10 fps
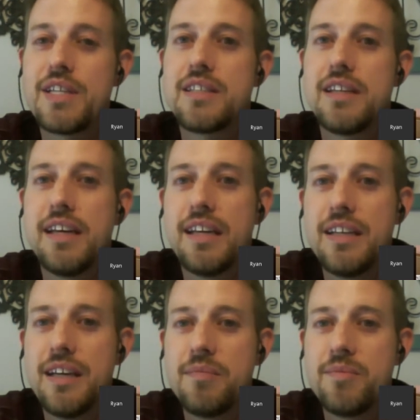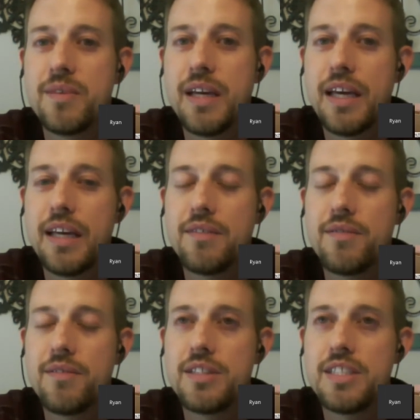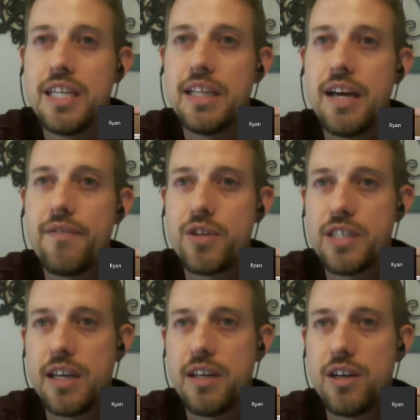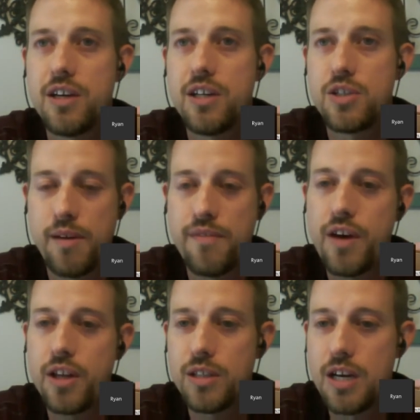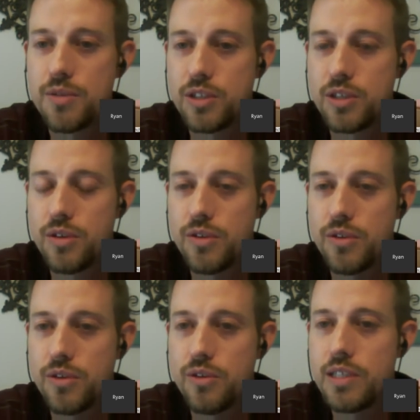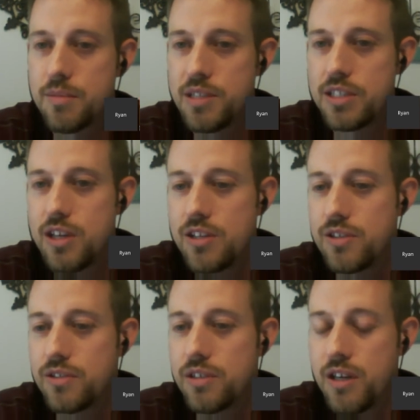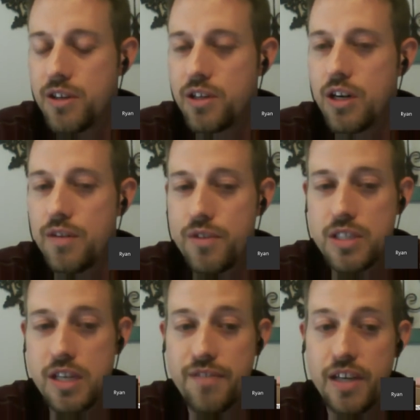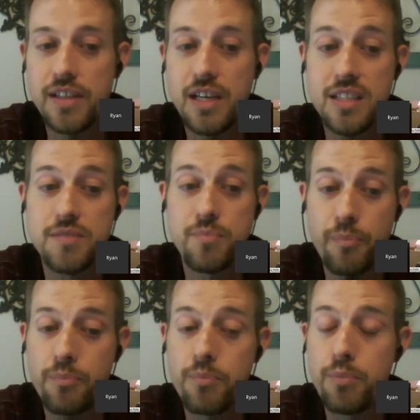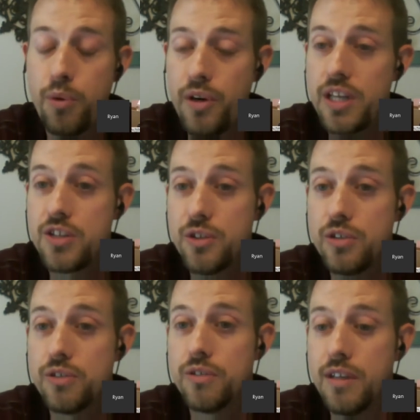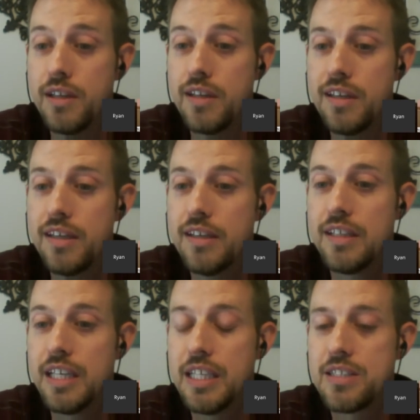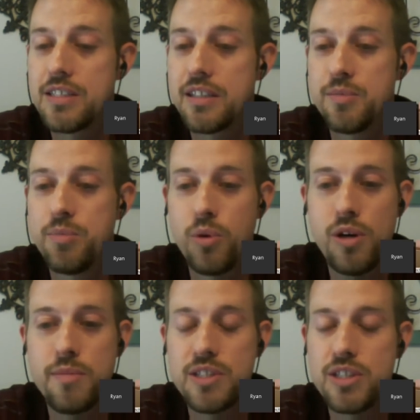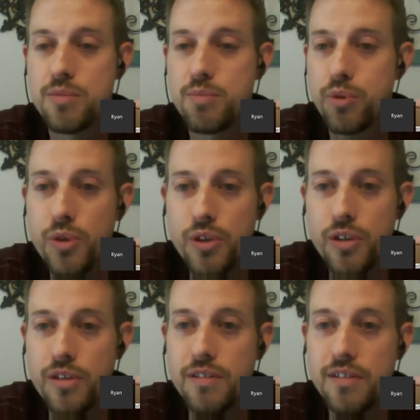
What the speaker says: And seeing that firsthand knowledge of what my father-in-law was going through and some of these other golfers, I found that's pretty true. Is boredom is just brutal.